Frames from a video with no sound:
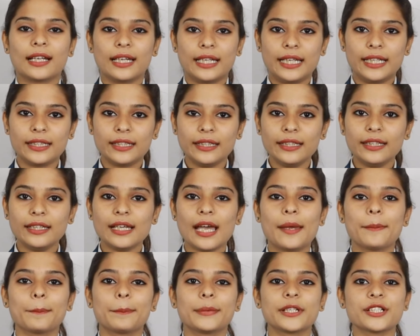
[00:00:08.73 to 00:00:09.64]
Currently,
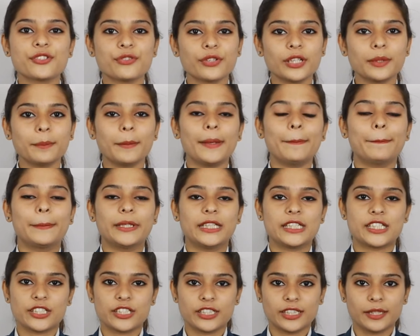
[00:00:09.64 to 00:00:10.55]
I am pursuing my
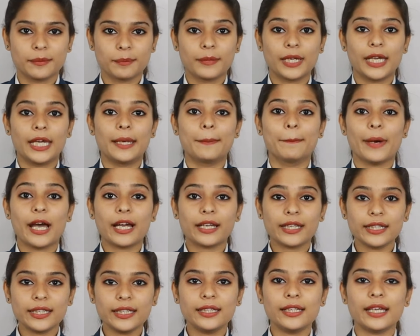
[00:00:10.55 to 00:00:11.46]
PGDM in
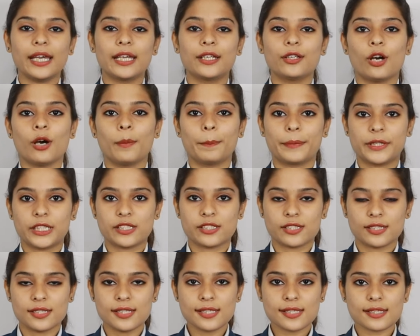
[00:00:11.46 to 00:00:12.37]
marketing and
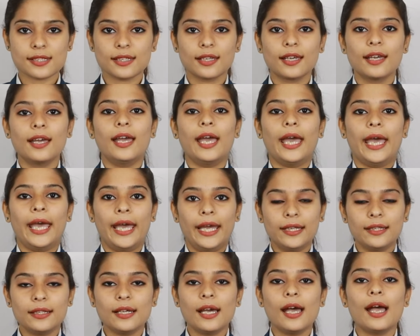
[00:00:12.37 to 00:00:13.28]
operations
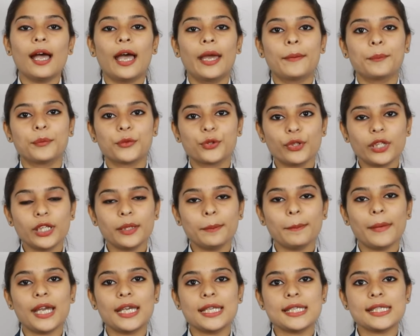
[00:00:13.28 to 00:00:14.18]
and I am
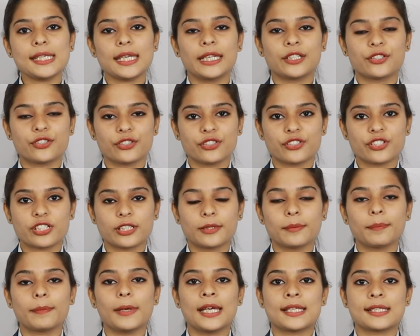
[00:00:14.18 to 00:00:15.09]
doing my
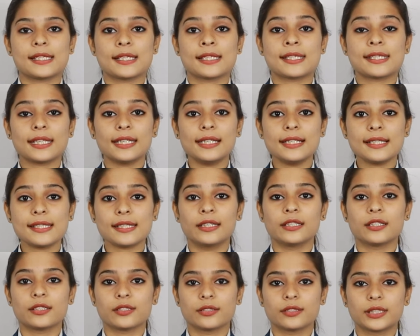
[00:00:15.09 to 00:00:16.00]
internship as a sales
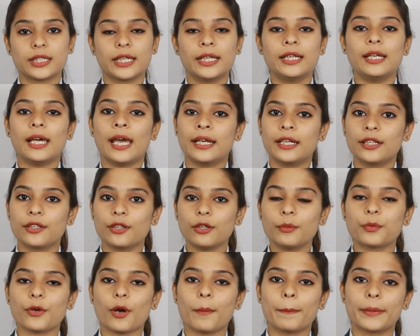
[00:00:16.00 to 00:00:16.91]
intern in
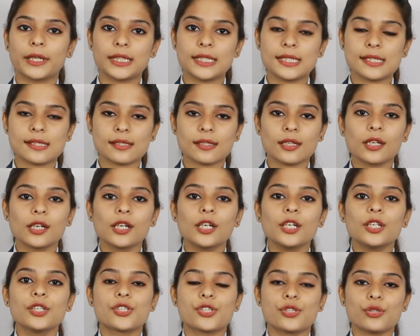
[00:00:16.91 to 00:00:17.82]
ANAROCK Properties.
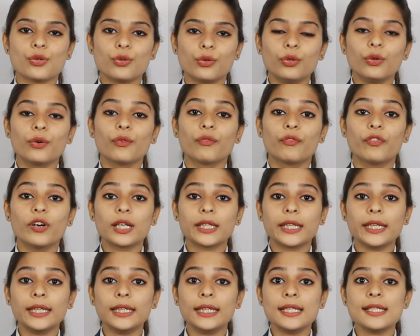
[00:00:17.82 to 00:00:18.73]
So,
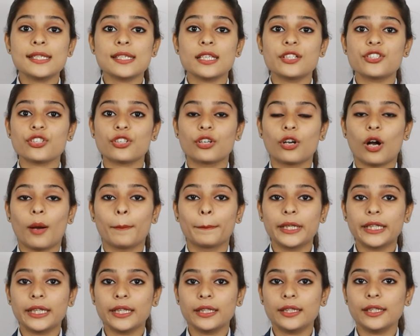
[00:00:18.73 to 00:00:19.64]
working in such a
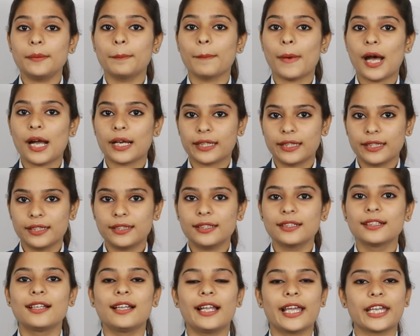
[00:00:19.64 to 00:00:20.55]
complicated market
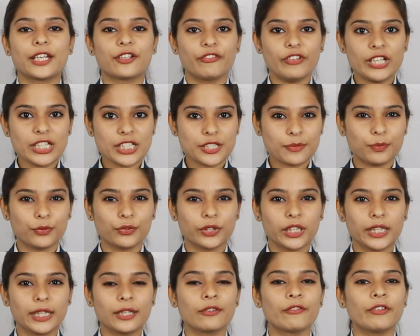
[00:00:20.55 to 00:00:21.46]
like West
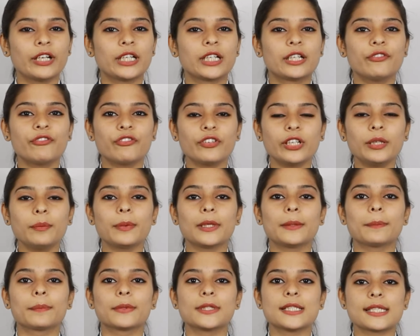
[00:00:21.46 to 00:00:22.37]
Pune where
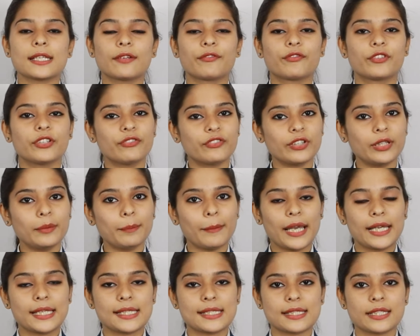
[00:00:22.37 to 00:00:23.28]
different peoples have different
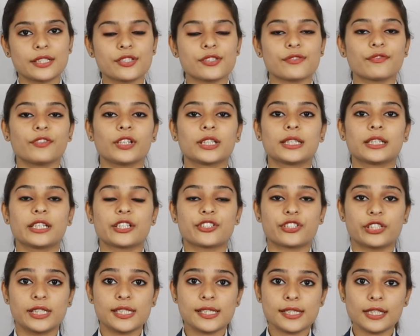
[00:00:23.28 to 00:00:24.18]
mindsets for the
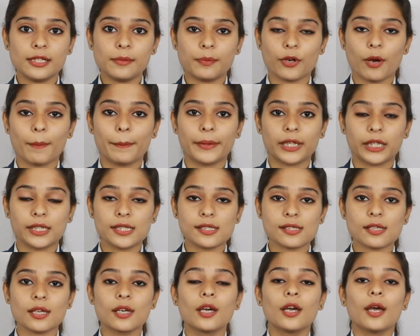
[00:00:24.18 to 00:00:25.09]
residential
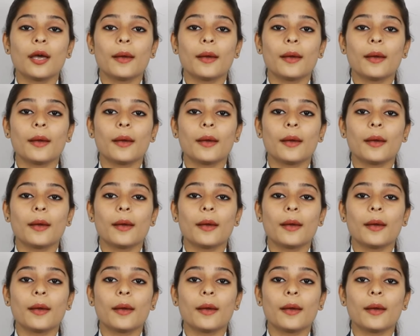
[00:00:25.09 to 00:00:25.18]
properties.